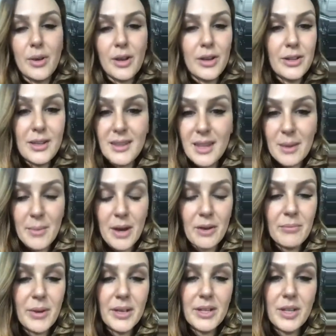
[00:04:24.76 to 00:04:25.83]
earning the amount
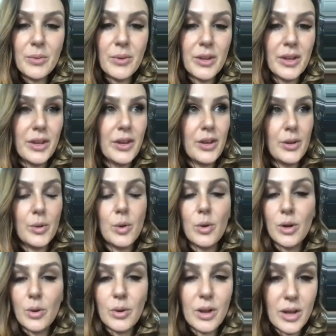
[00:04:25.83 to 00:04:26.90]
of money you want to earn, or
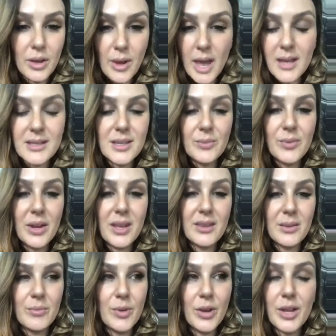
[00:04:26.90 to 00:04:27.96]
connecting with
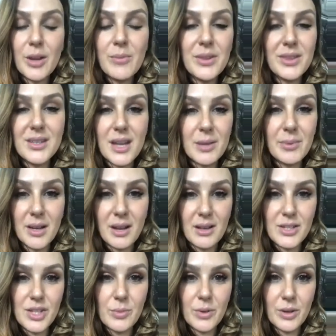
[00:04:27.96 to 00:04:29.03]
and working with the type of
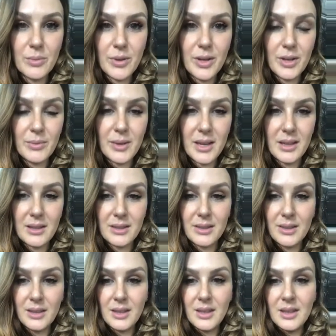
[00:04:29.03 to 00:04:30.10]
clients you want to work with.
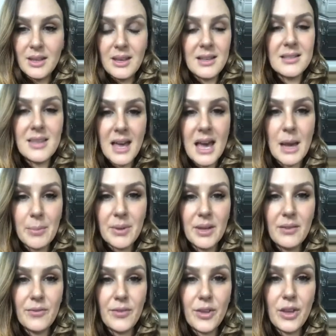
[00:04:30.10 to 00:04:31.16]
Is that
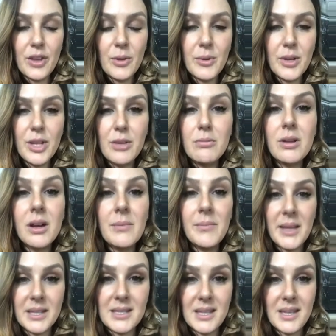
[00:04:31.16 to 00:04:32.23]
happening for you? And are you
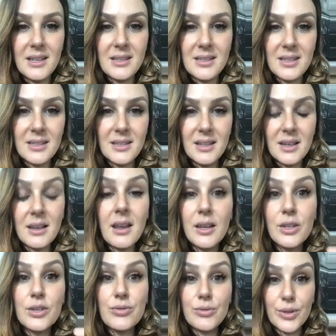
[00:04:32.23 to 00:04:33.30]
committed?
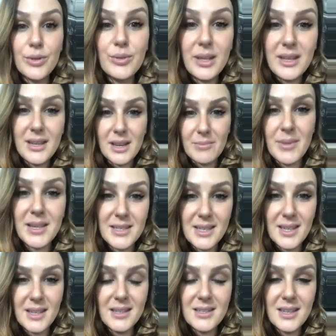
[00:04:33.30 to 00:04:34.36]
Like truly
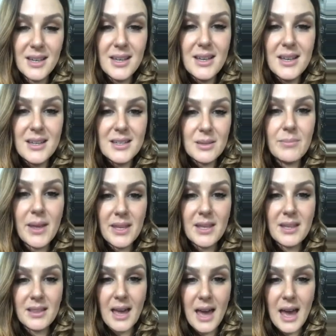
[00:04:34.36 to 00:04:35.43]
committed to
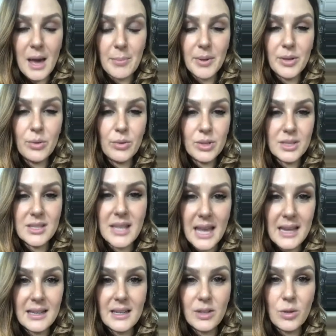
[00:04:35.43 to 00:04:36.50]
making that happen, or
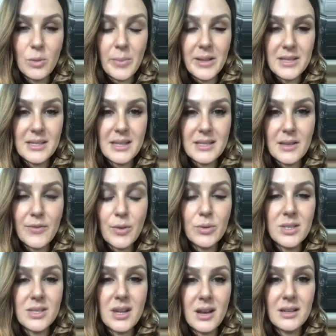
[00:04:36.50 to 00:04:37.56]
scaling your business if you're
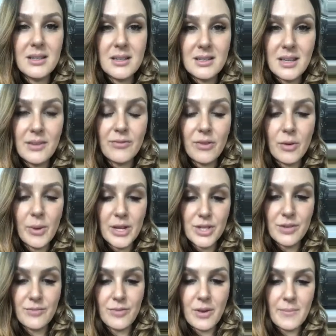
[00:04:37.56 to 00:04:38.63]
starting to see
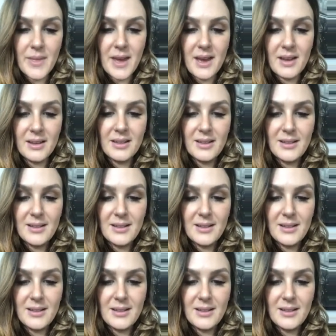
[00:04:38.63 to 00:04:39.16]
fruition from that?